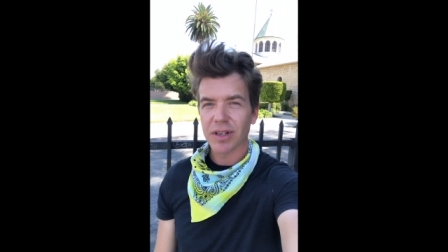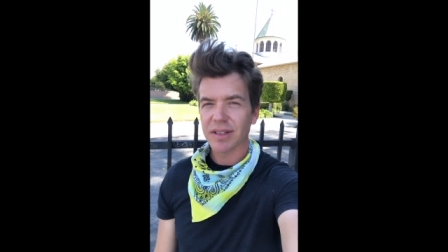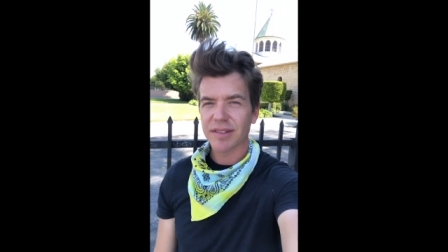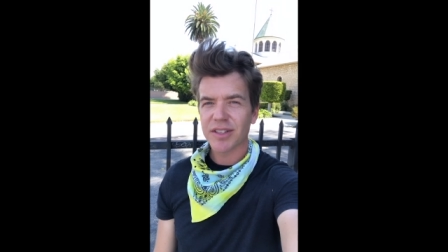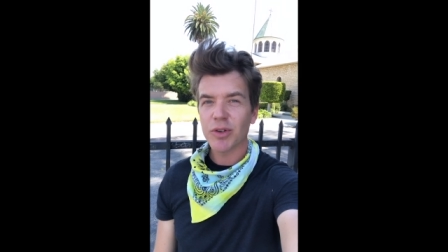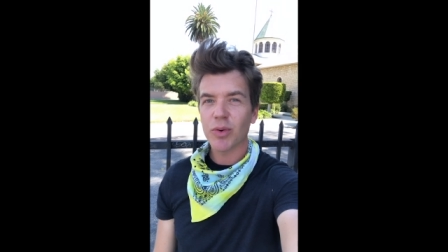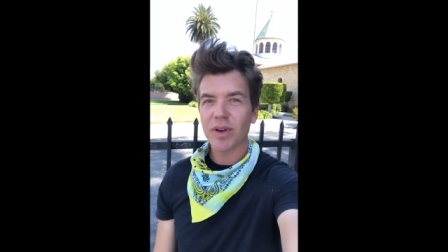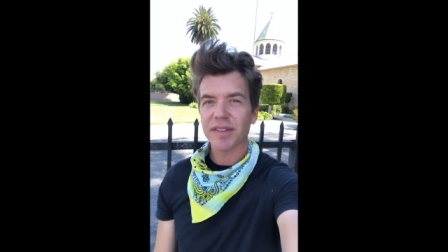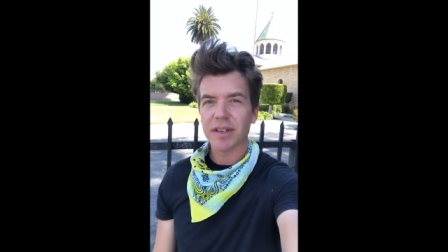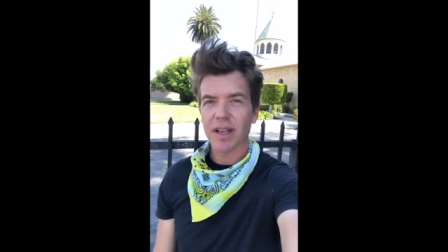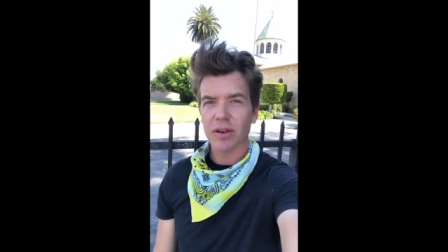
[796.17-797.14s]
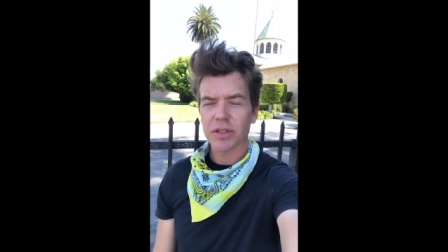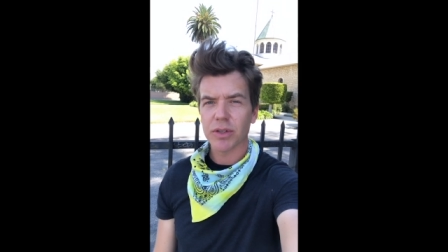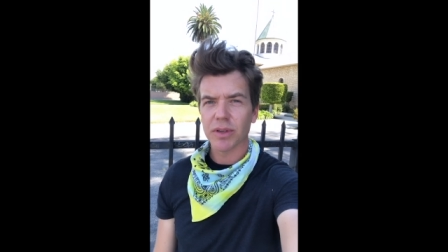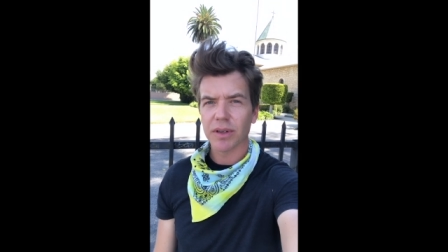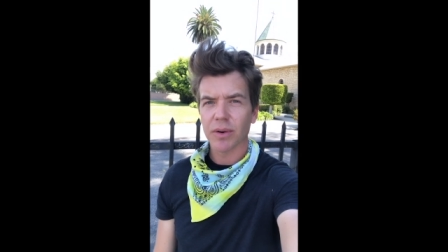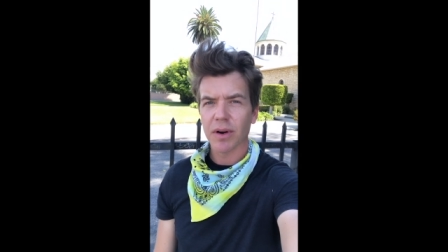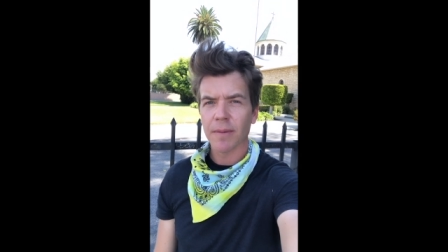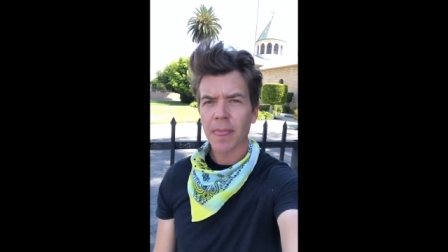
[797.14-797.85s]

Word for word: it's too coincidental to ignore.